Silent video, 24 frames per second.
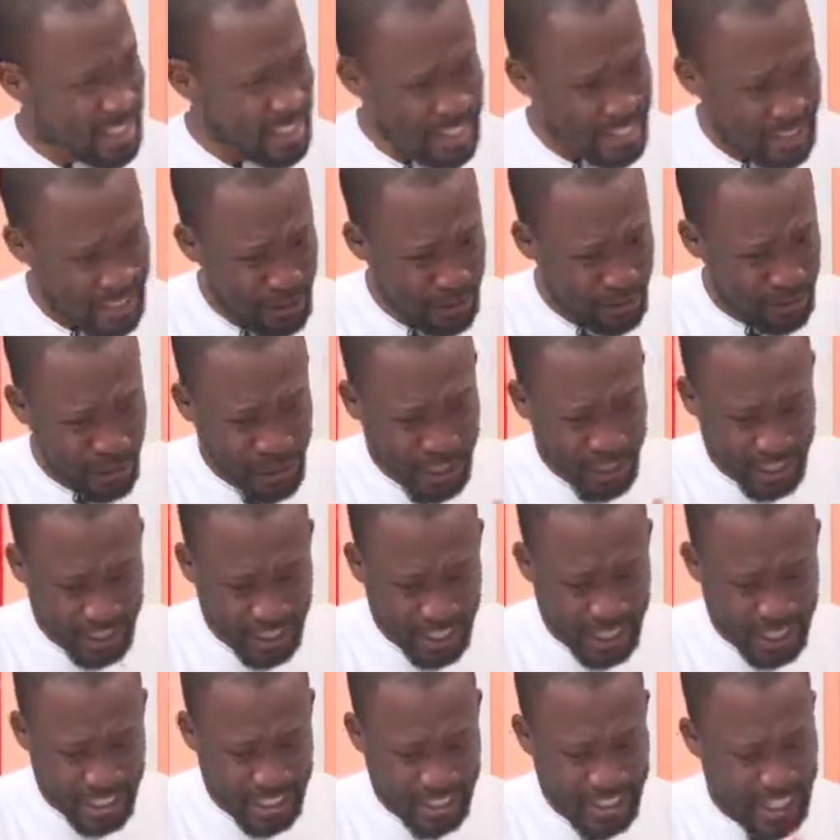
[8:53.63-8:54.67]

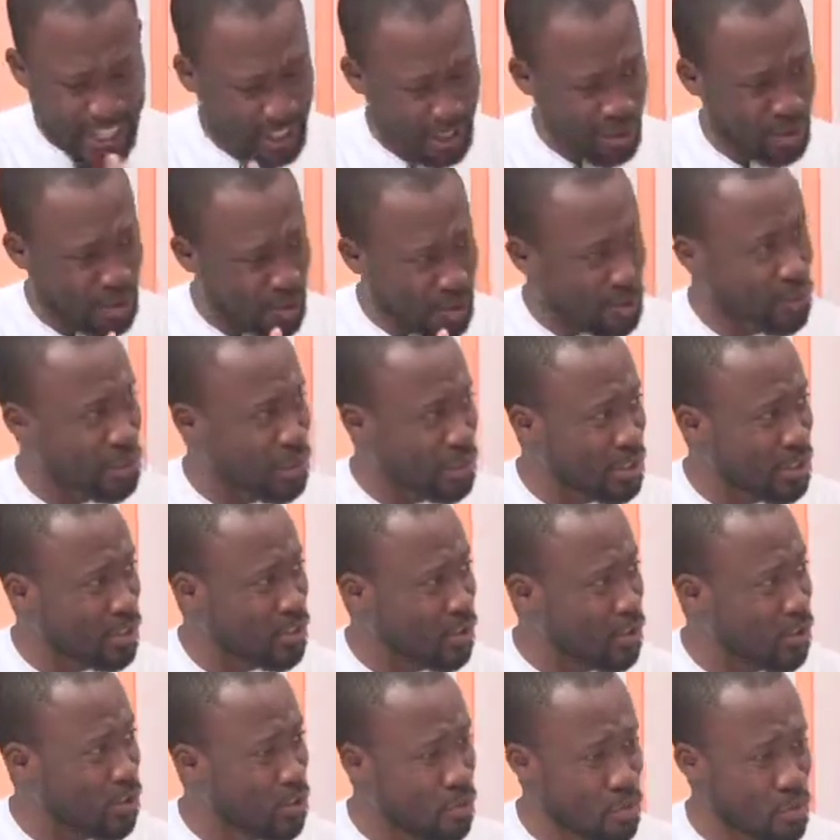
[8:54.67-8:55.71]
differentiate that to know, say,
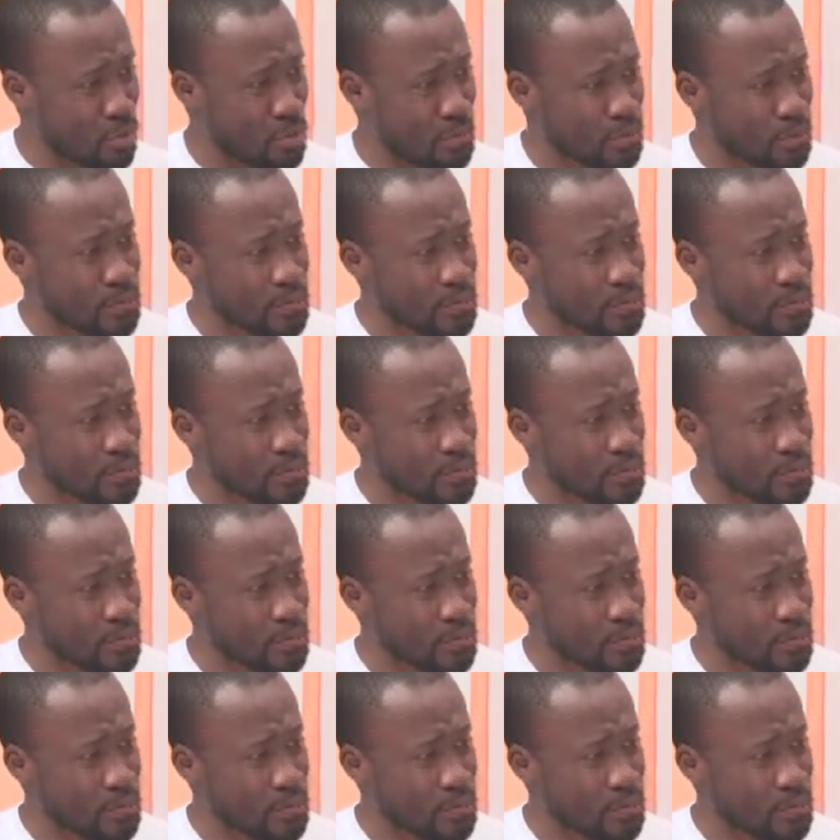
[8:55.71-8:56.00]
oh,